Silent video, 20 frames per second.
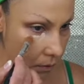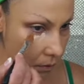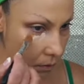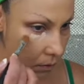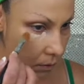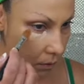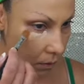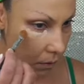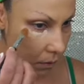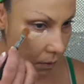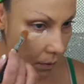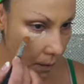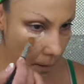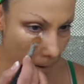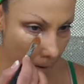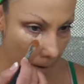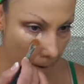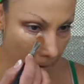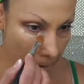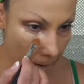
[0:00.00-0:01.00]
Bare
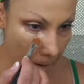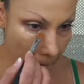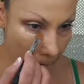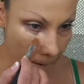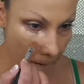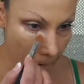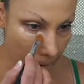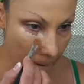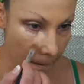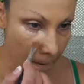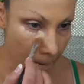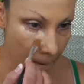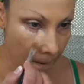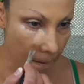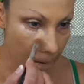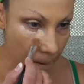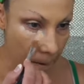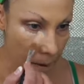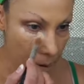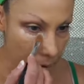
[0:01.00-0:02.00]
Essentials
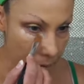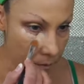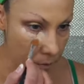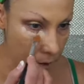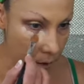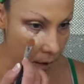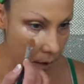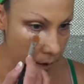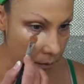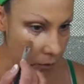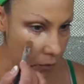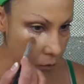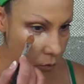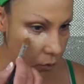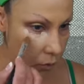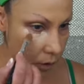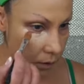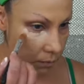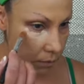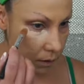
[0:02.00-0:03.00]

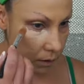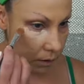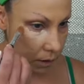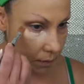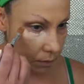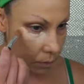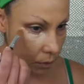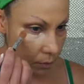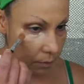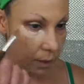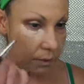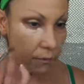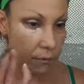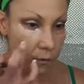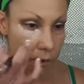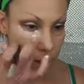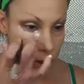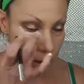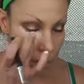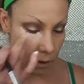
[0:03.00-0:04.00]
concealer brush.
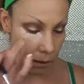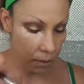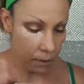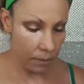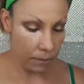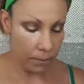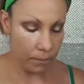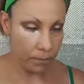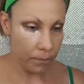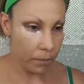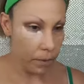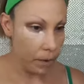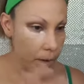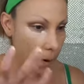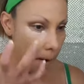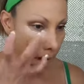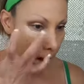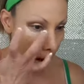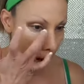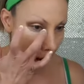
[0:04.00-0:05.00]

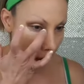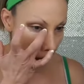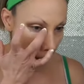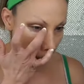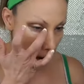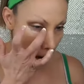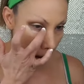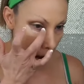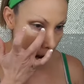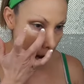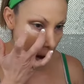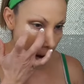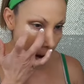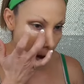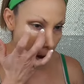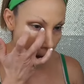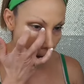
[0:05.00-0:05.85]
Just gonna go here.